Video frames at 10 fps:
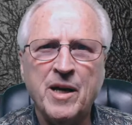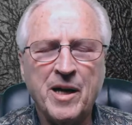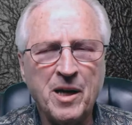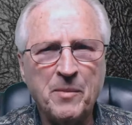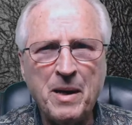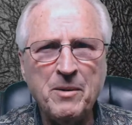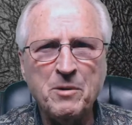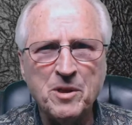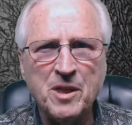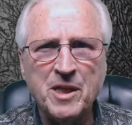and Obama
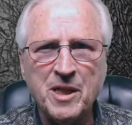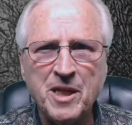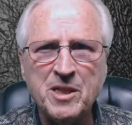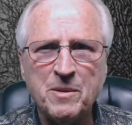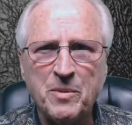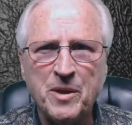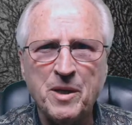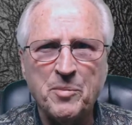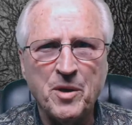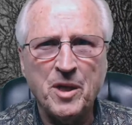really needs to pay a
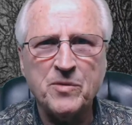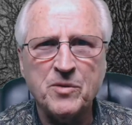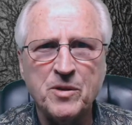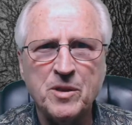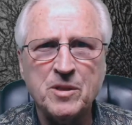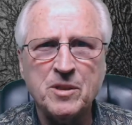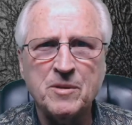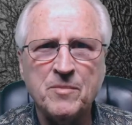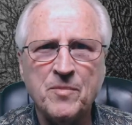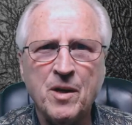price for this.
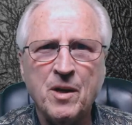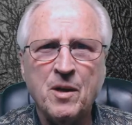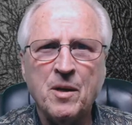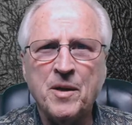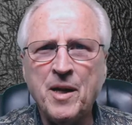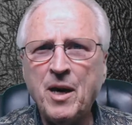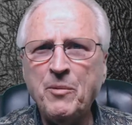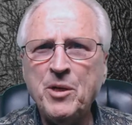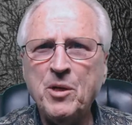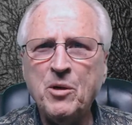Now
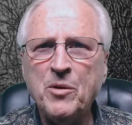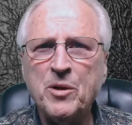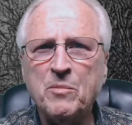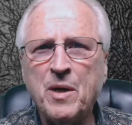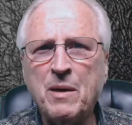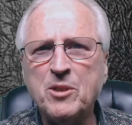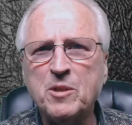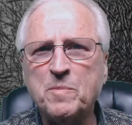we know that Obama's